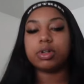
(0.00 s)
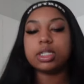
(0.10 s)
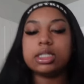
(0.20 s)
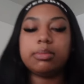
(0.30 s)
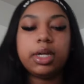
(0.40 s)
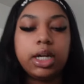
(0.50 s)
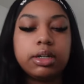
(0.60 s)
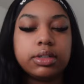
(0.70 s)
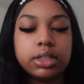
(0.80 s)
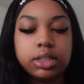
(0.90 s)
to run some
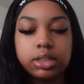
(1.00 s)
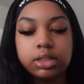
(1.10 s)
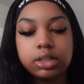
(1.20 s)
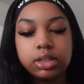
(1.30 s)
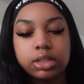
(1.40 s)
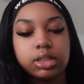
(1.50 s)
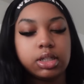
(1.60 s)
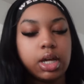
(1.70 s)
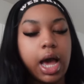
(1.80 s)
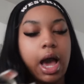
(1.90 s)
errands.
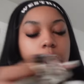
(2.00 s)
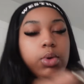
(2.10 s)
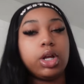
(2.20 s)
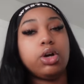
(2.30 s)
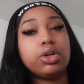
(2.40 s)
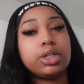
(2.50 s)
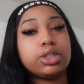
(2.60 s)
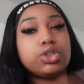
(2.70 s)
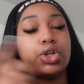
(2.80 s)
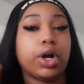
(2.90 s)
I wanna go
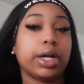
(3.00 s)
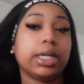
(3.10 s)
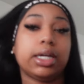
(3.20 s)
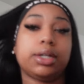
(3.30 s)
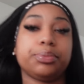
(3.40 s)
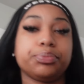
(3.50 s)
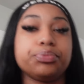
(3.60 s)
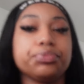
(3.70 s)
to Target